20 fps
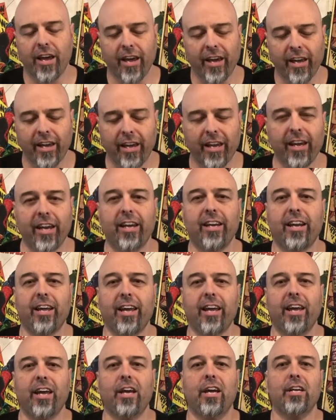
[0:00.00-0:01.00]
It
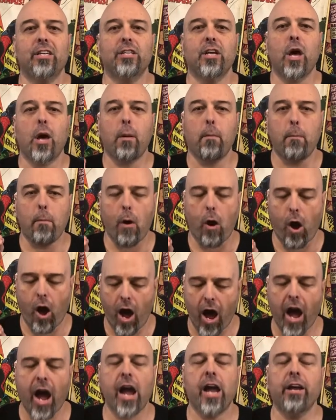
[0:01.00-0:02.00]
is
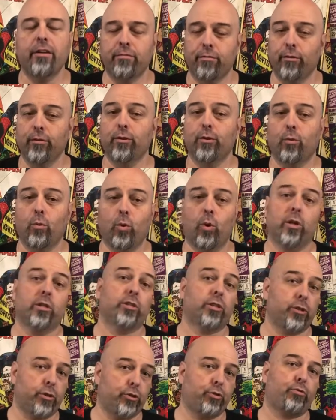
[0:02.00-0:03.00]
painful to watch,
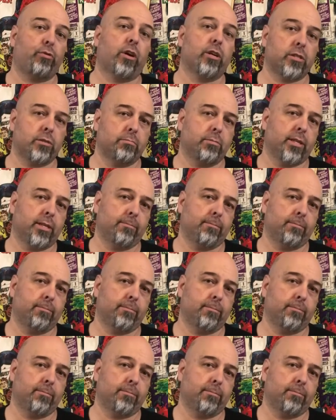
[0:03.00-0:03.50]
trust me.